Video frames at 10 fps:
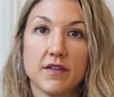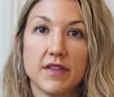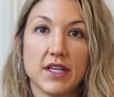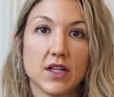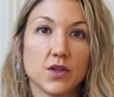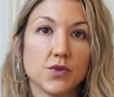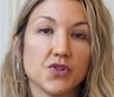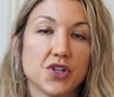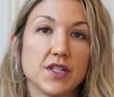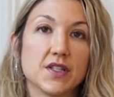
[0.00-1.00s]
the
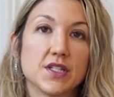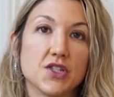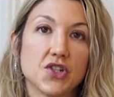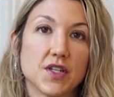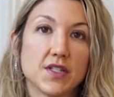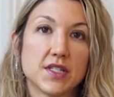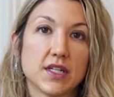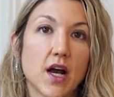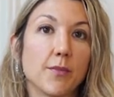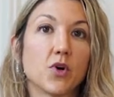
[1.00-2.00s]
illusions to just
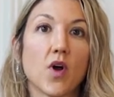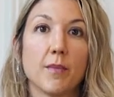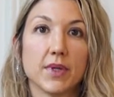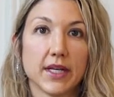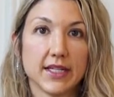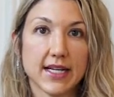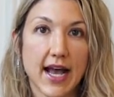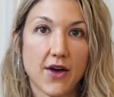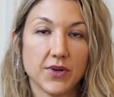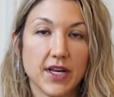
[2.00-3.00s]
come crumbling
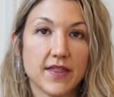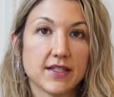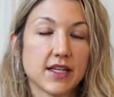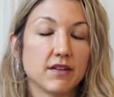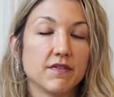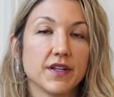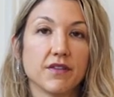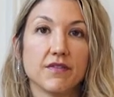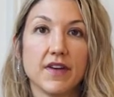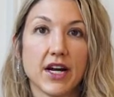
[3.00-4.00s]
down. And this can feel
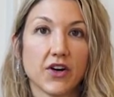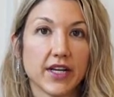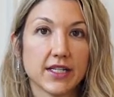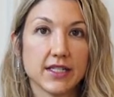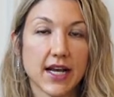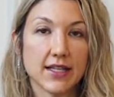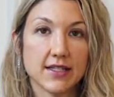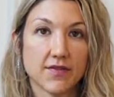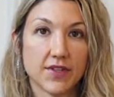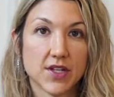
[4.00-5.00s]
very intense
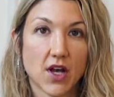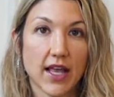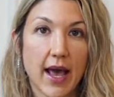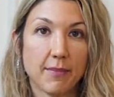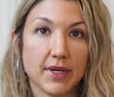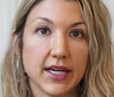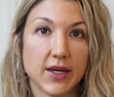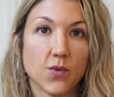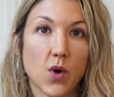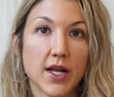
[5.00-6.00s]
if it's all happening
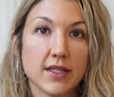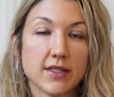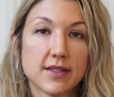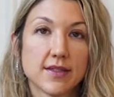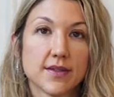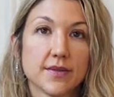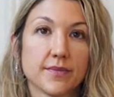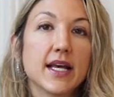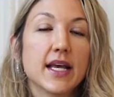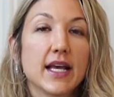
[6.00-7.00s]
at once.
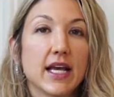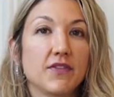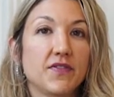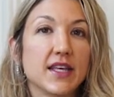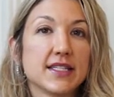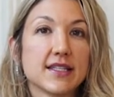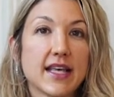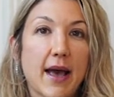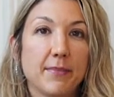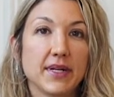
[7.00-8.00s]
If this is
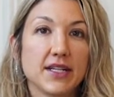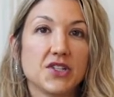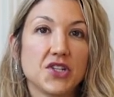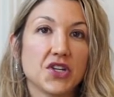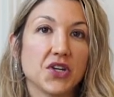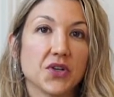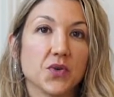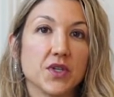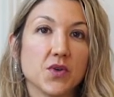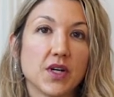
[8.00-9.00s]
happening to you,
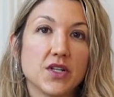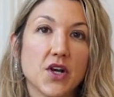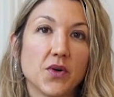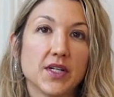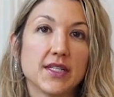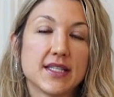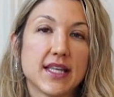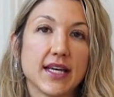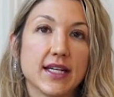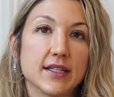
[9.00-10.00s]
you can notice
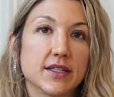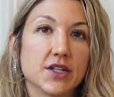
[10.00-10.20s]
that,